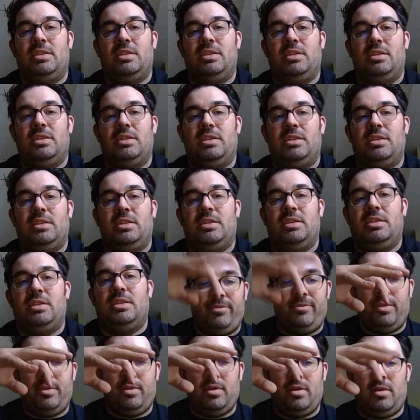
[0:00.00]
should make it
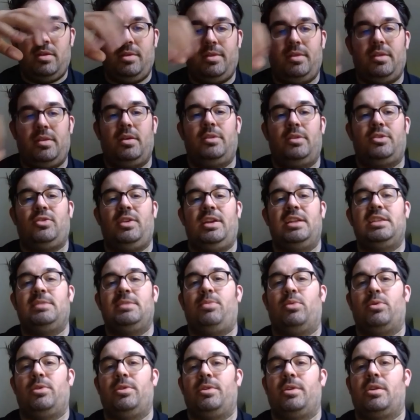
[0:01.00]
more difficult for
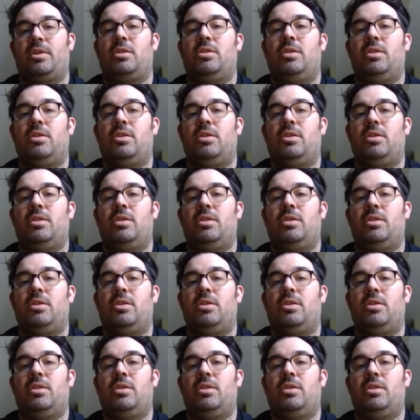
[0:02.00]
the transporter